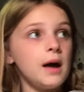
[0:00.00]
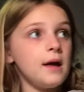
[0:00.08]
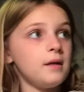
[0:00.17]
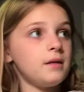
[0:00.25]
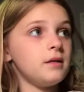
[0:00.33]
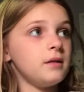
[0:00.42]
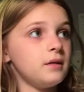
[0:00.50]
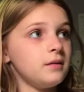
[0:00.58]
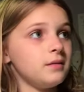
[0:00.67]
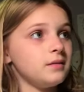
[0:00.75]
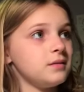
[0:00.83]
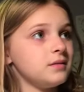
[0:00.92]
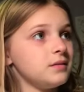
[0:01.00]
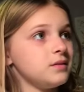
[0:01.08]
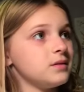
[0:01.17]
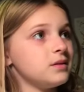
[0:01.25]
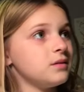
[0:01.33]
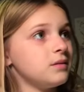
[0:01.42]

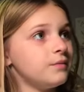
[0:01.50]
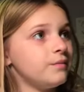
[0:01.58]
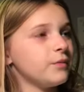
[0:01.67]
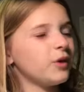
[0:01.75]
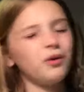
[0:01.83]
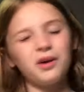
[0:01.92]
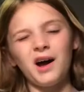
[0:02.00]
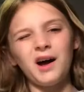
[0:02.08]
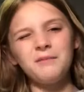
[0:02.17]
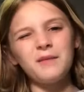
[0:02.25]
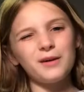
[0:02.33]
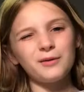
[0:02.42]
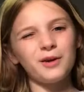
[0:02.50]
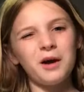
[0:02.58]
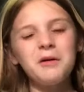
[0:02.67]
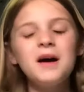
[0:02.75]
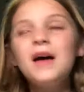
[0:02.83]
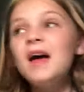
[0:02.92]
and or not, I don't know.